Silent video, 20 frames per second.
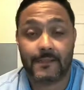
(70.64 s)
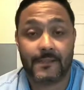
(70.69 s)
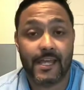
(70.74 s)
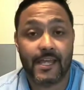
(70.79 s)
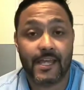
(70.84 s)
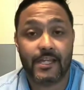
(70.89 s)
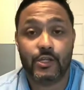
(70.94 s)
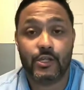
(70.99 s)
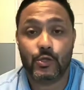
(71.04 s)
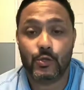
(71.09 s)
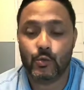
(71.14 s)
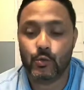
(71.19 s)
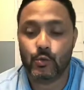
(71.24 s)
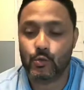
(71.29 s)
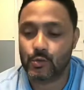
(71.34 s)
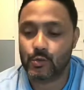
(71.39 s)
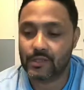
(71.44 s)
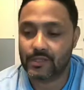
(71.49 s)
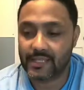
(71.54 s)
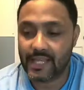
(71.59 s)
thank
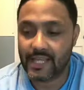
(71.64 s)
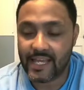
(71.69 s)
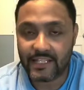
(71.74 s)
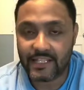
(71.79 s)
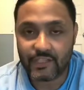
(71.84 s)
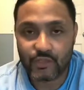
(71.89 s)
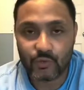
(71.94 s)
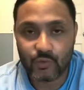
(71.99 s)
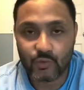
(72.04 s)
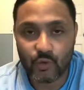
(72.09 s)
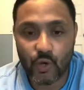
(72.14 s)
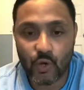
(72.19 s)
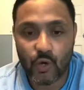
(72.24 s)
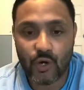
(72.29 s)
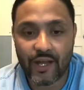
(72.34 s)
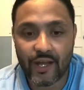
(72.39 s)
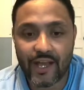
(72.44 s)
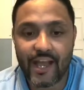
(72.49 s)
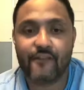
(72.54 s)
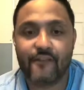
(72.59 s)
you. Thank you to
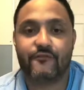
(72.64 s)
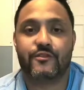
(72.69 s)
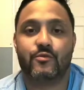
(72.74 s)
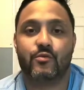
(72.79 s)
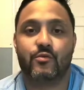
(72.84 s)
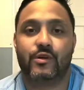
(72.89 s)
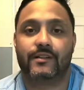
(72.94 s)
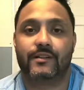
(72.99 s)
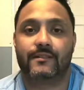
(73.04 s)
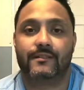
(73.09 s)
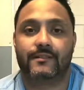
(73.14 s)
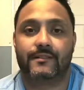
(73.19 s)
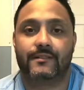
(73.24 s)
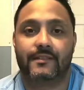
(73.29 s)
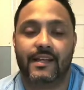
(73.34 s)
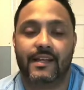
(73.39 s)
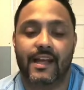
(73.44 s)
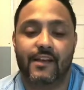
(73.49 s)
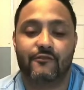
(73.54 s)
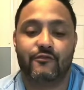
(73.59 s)

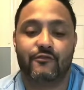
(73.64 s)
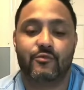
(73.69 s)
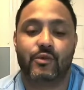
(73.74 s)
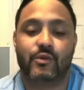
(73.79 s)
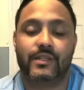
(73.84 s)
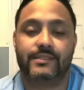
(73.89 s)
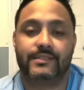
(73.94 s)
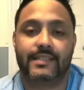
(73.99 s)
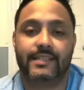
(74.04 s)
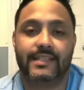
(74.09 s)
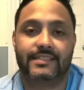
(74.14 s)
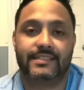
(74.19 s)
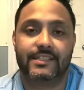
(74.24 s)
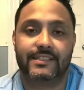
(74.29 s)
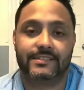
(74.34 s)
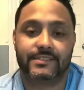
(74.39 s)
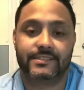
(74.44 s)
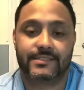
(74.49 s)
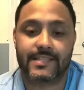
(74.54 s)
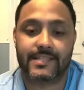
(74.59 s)
everyone that
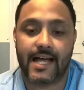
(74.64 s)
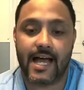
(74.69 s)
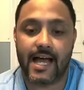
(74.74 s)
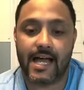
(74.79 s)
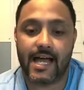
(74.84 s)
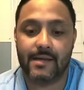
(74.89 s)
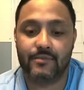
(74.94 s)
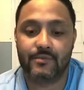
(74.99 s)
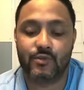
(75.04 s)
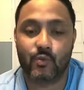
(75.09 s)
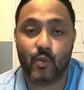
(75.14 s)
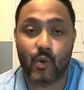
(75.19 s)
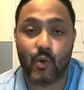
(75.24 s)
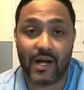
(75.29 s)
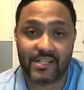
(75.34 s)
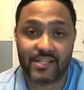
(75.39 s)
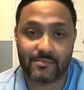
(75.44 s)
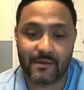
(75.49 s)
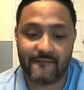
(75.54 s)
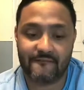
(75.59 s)
took the time to
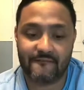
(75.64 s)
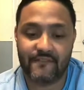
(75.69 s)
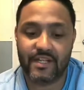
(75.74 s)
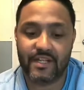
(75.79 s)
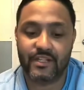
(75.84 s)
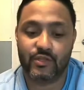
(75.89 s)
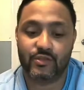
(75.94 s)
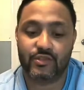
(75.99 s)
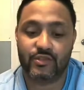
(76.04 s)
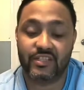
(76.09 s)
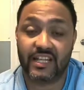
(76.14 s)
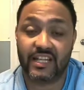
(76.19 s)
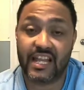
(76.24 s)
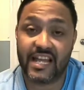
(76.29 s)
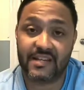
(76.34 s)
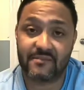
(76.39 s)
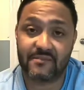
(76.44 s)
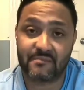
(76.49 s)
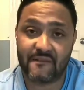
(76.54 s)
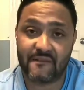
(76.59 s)
watch my video, to
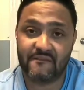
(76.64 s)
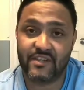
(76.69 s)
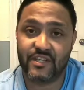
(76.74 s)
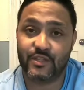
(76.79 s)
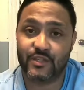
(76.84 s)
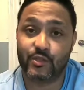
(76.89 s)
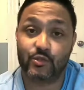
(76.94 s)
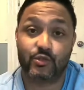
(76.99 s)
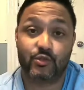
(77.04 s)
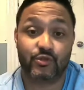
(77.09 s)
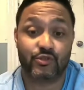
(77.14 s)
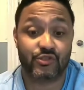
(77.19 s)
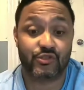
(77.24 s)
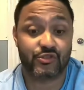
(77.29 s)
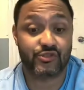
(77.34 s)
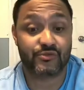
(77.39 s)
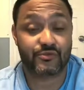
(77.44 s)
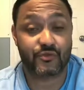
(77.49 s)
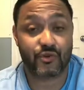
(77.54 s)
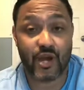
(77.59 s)
like my video, to
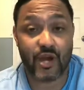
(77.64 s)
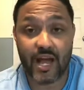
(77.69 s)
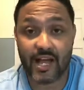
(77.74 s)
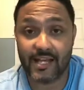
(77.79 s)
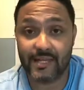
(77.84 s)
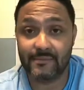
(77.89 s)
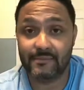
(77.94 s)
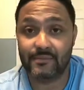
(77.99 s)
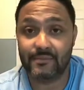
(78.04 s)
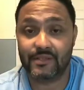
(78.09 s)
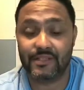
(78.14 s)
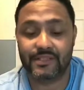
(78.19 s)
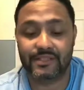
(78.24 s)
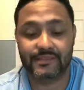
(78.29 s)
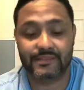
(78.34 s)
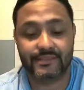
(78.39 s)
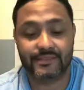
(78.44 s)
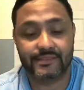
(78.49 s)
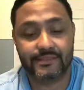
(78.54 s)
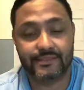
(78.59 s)
subscribe,
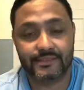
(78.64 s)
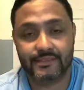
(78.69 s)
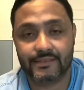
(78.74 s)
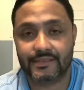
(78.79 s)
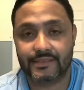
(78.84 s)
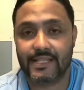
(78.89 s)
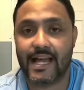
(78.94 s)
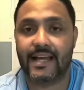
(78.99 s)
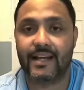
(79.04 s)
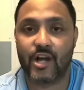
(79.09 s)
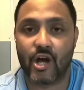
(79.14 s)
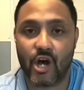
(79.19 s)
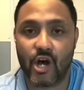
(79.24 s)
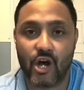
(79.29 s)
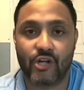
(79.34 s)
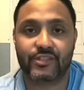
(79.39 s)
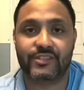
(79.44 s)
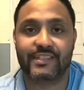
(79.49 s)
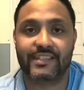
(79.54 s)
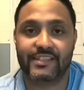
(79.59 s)
because it's kind of
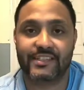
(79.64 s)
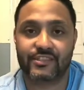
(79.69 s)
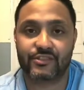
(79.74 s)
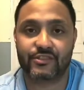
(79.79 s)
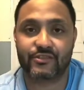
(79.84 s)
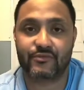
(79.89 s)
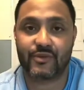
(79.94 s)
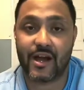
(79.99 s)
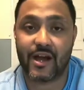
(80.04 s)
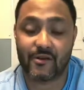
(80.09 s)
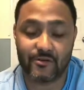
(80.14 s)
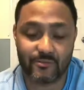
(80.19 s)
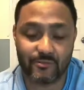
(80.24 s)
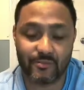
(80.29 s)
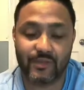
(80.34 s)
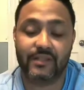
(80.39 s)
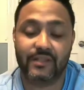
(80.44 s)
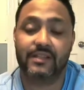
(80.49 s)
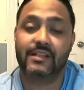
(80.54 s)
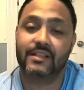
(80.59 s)
hard to get subscribers,
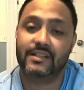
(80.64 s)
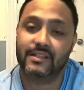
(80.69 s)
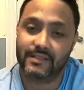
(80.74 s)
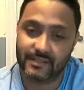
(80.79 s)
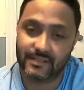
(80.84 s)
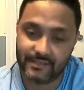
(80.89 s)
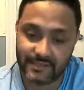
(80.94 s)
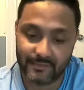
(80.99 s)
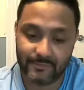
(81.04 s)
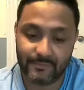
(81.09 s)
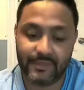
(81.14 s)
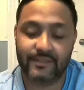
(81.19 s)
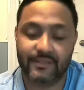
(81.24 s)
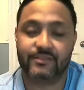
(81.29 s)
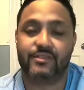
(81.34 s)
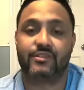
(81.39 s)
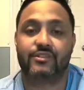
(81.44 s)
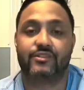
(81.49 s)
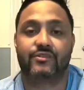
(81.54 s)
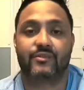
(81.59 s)
but they've been
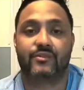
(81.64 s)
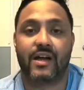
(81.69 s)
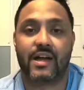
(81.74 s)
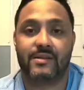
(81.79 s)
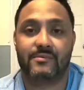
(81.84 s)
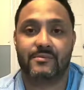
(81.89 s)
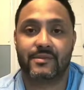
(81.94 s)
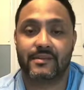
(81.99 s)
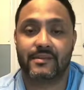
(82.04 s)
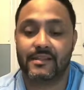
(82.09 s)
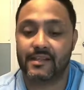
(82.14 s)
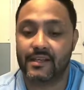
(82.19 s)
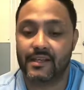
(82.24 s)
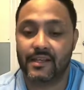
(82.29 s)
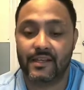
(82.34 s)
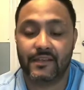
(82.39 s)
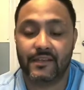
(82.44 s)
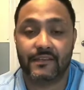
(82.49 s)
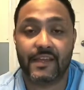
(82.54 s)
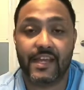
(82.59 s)
subscribing.
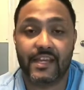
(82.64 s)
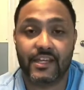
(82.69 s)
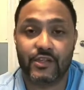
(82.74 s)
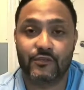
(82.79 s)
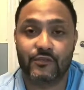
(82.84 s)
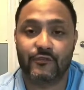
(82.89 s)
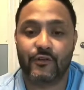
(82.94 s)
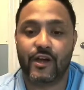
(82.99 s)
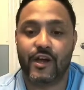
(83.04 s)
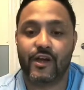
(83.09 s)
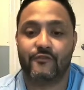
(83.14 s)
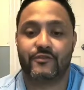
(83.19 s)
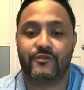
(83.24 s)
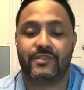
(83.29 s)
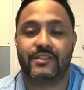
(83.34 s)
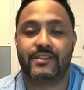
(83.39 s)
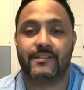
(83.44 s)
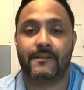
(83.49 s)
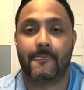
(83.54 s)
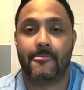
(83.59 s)
Thank you for
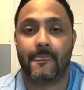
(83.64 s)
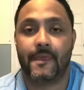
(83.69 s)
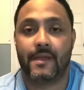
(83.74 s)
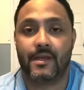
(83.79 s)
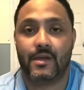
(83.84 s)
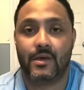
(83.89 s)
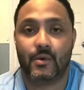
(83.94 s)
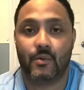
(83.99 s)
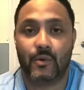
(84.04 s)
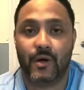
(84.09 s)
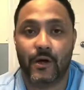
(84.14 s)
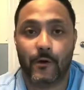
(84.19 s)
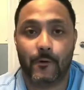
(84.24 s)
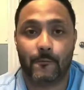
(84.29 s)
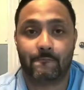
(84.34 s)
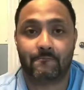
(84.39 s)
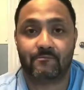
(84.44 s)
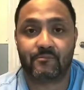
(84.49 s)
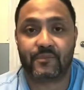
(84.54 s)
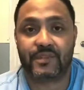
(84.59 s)
everything.
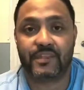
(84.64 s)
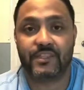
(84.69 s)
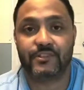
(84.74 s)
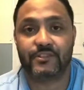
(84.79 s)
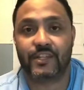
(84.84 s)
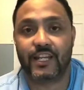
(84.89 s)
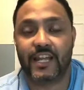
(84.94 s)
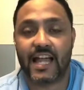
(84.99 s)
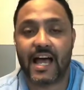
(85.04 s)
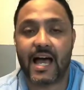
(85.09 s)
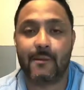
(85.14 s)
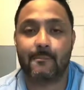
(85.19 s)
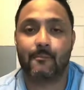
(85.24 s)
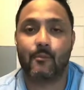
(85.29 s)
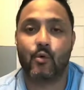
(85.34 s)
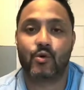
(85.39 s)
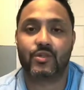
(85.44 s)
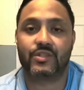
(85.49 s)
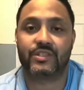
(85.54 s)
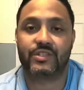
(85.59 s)
Well, there's a lot
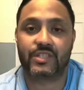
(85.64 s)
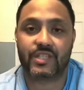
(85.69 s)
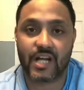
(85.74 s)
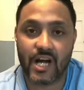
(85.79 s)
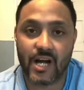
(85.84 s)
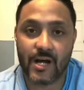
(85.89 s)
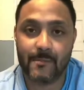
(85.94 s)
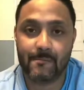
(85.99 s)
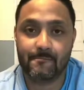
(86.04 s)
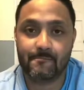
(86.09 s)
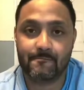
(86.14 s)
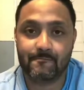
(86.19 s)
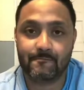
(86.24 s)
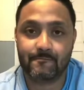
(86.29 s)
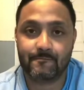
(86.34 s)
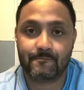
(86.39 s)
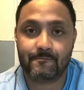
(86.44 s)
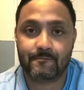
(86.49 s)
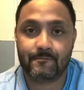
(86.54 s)
more to come